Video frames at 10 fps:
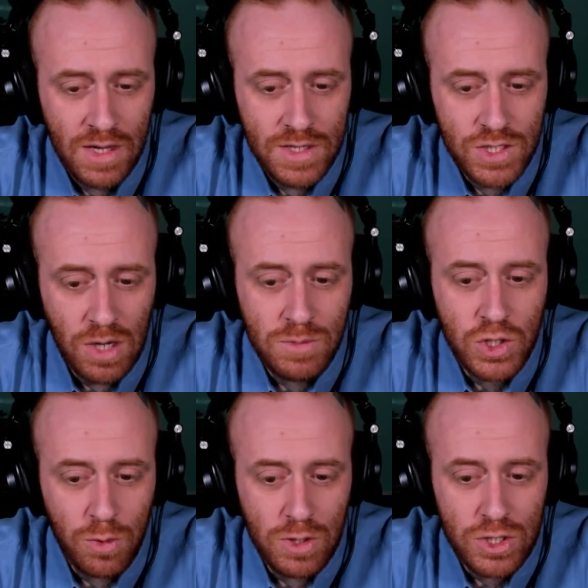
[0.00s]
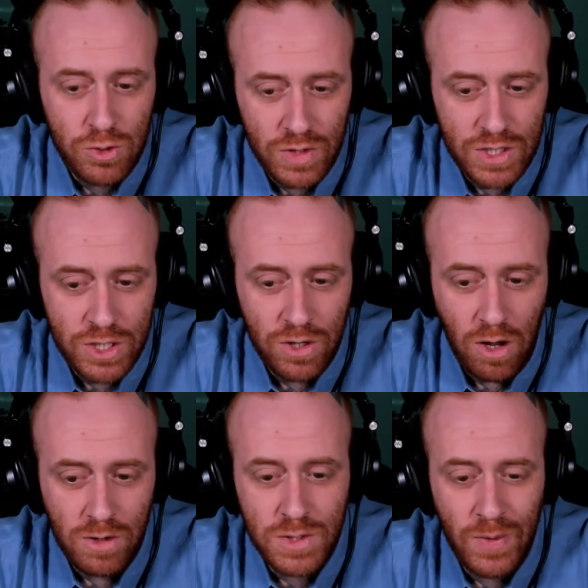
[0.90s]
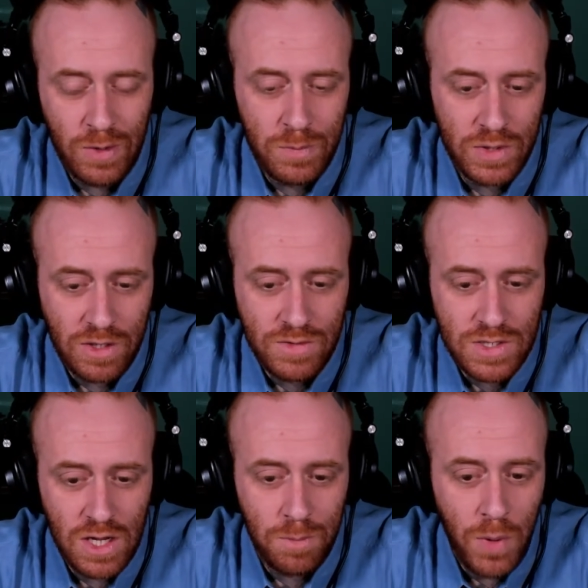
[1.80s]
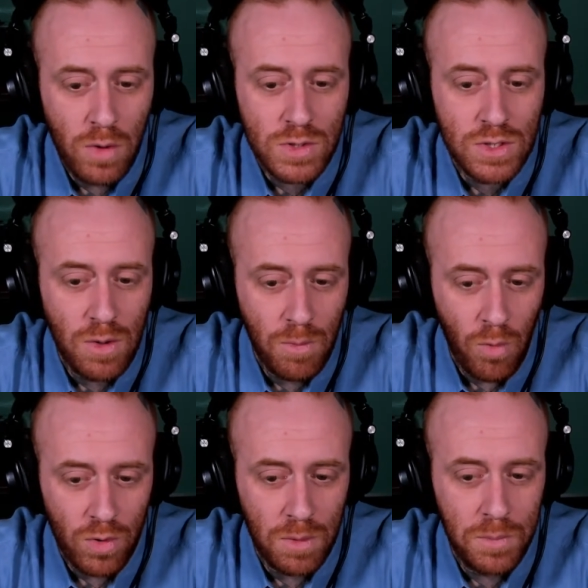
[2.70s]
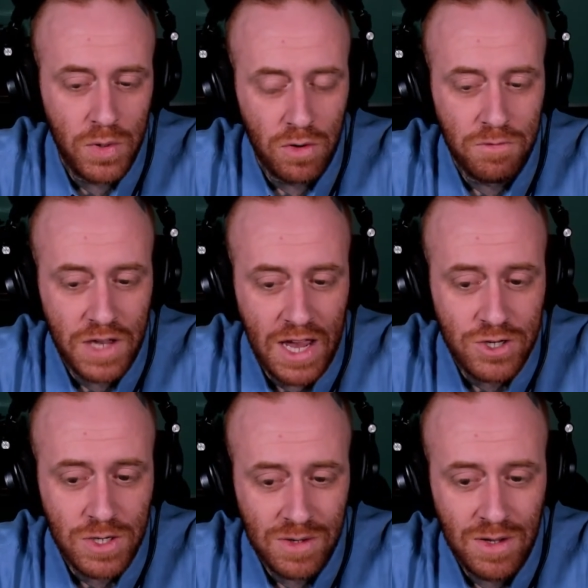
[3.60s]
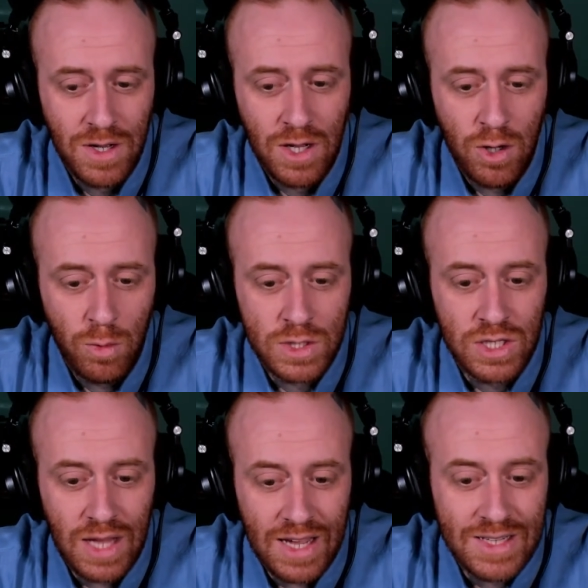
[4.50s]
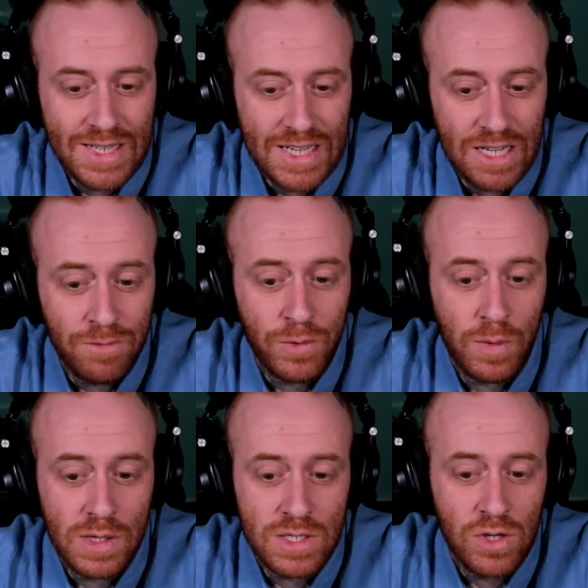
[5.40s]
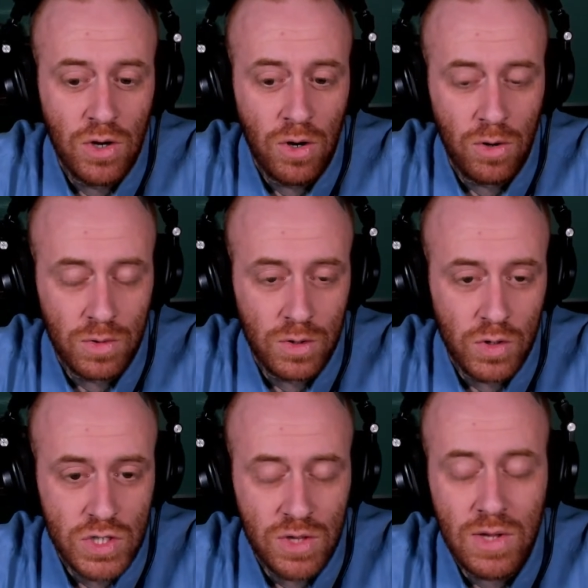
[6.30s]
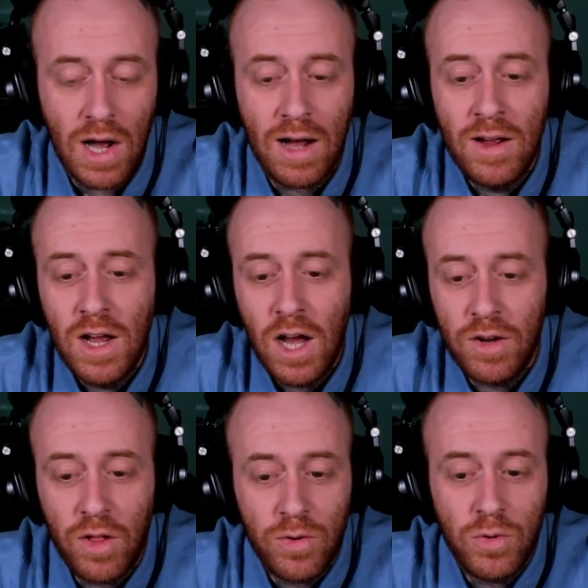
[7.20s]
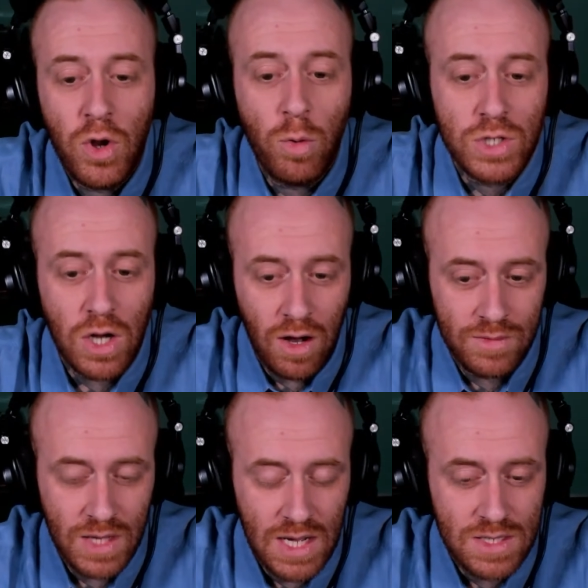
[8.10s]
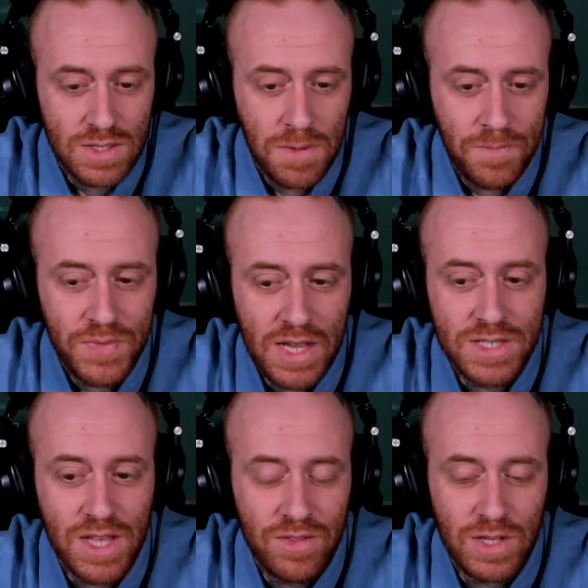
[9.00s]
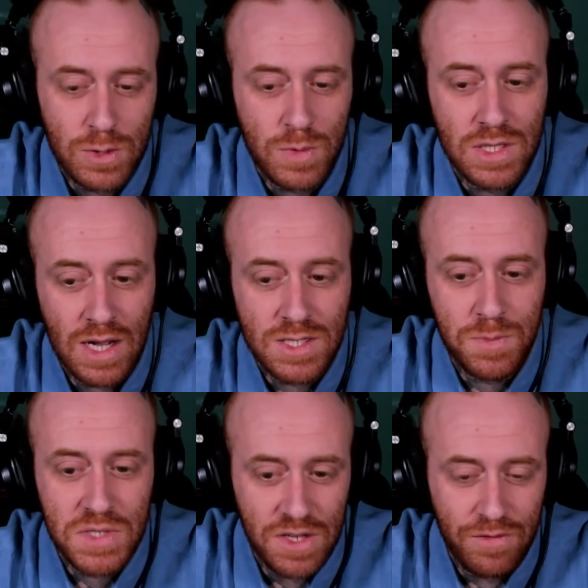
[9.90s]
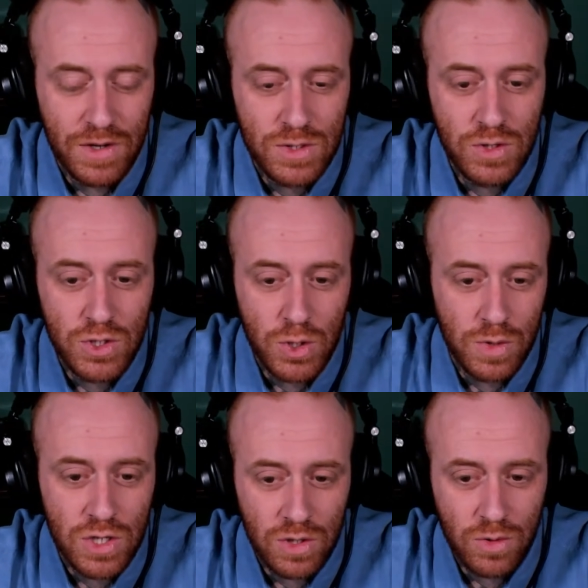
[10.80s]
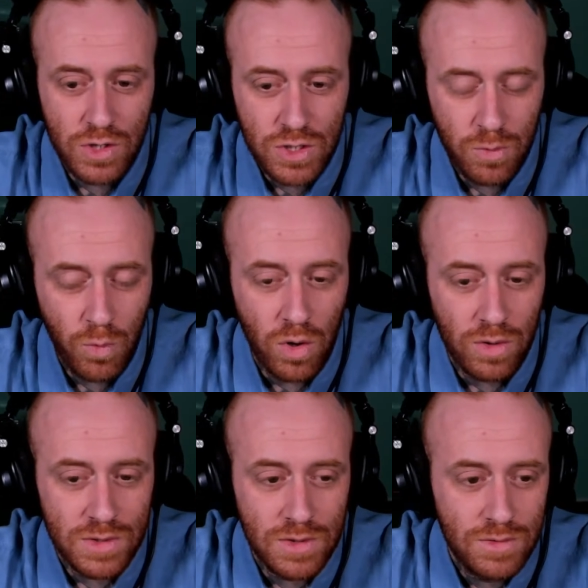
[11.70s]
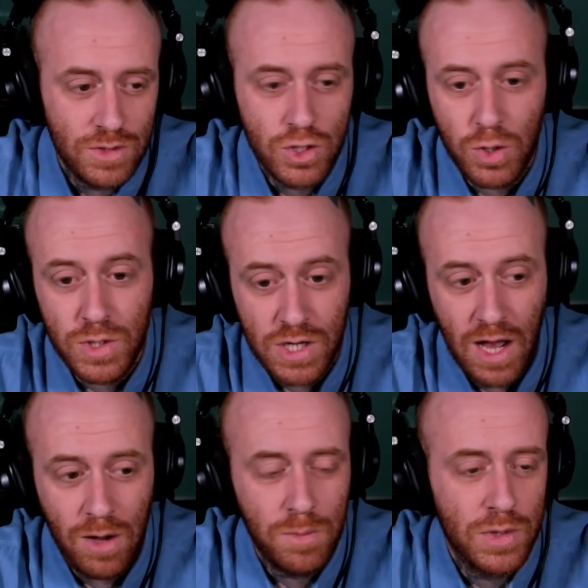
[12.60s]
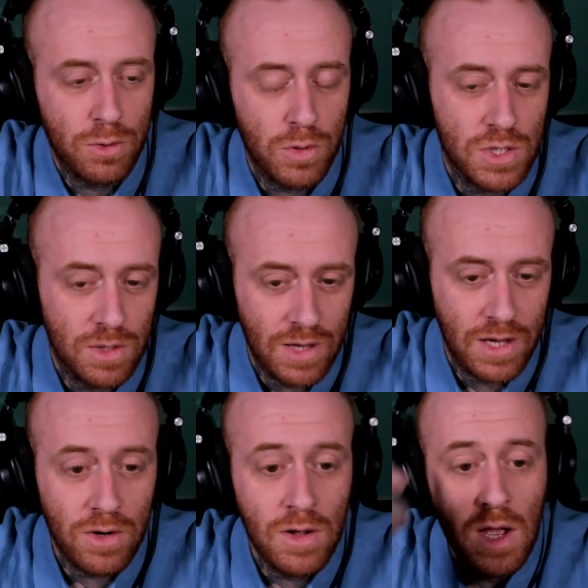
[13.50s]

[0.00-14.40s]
Some Jewish tradition also held beliefs in post-mortem purification, which likely influenced early Christian thought. Another note on this is that this was not specific to the Jewish and the Christian world. The Jewish now, but the Christian later.